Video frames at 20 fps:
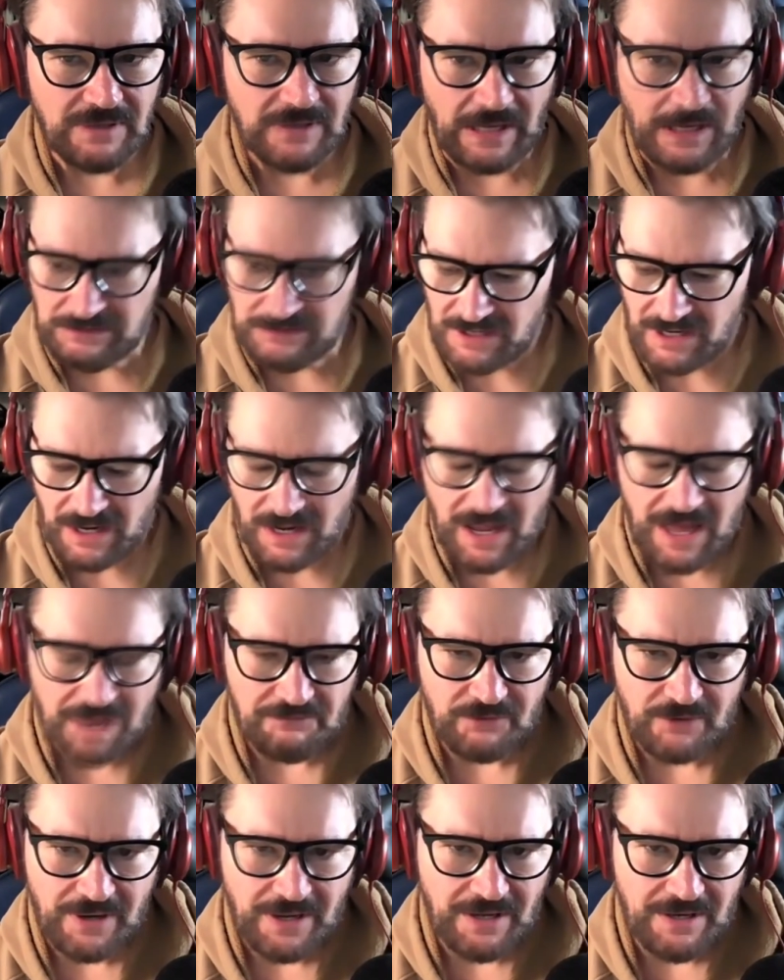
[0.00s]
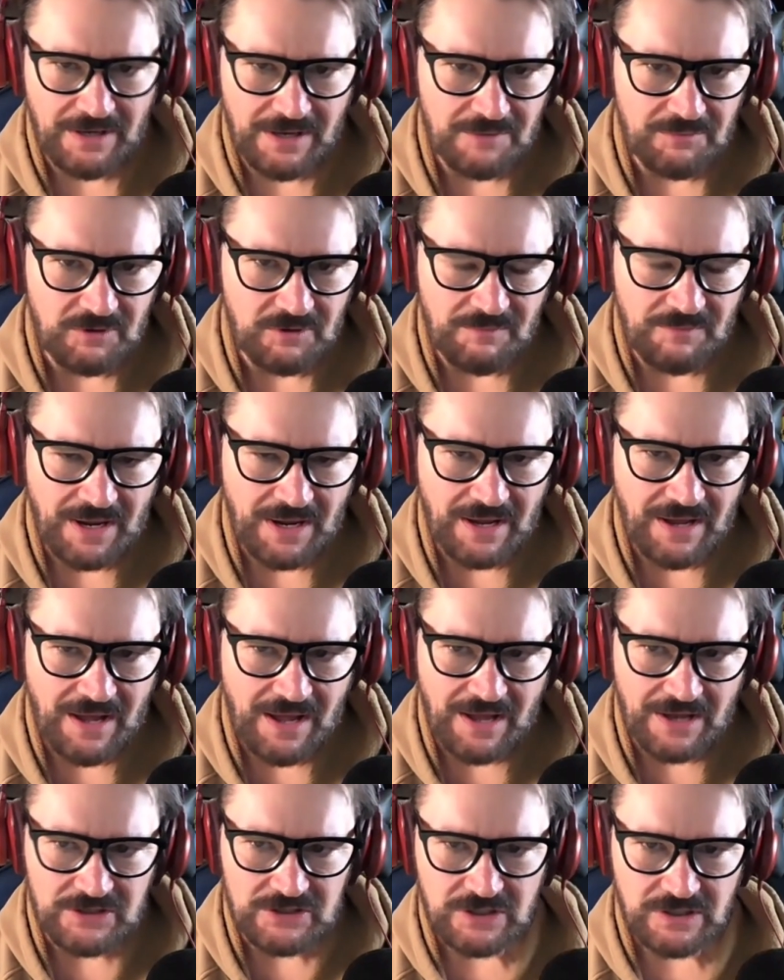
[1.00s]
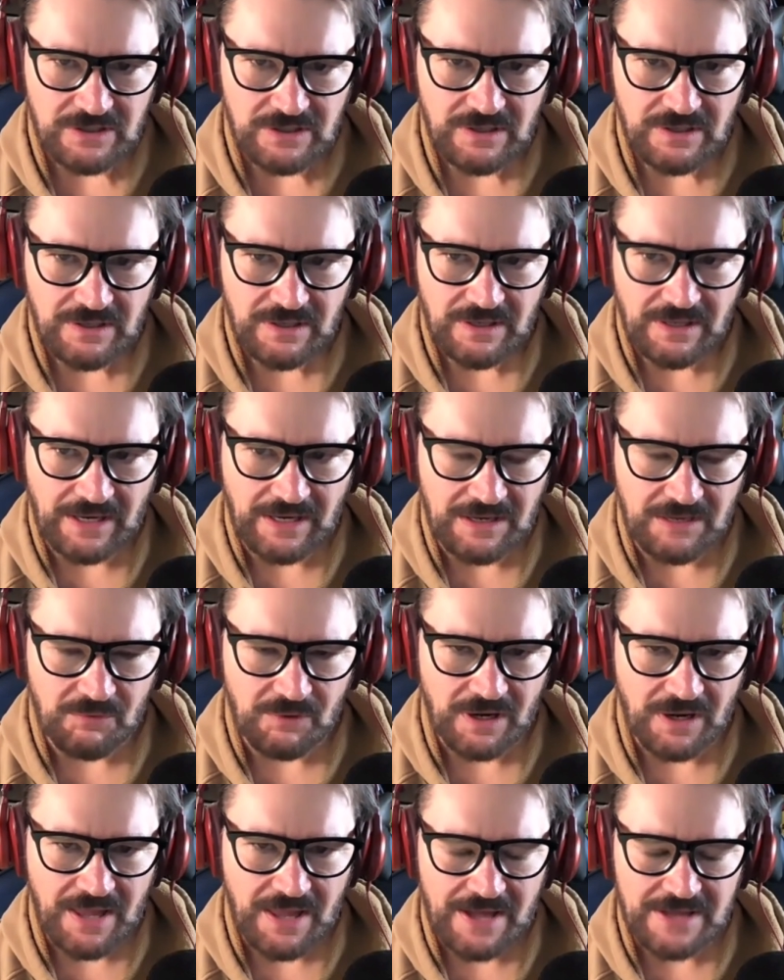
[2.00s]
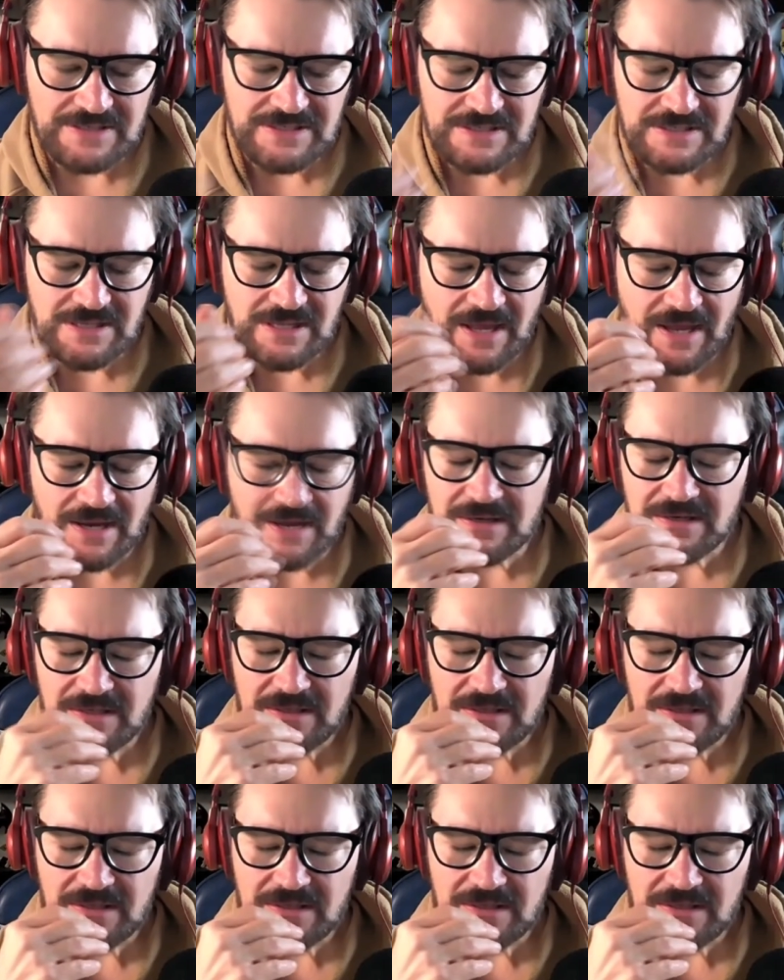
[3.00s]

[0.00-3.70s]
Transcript: He's done a lot for AEW. My gosh, and he realizes that.